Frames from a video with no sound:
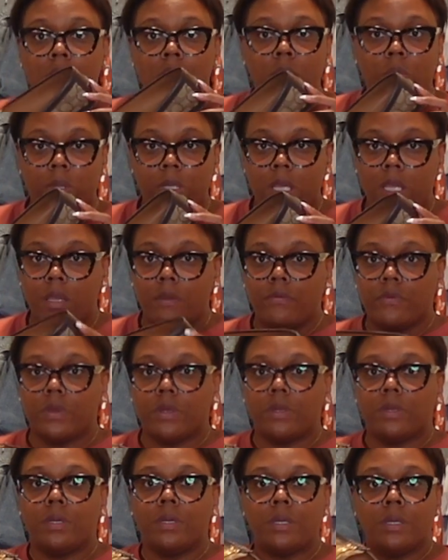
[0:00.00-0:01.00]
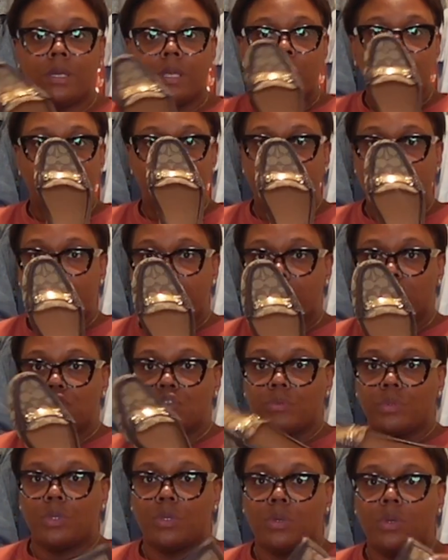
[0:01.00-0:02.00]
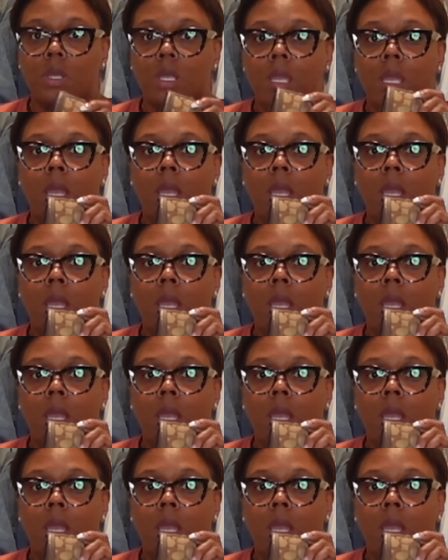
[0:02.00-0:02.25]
whatever, casual.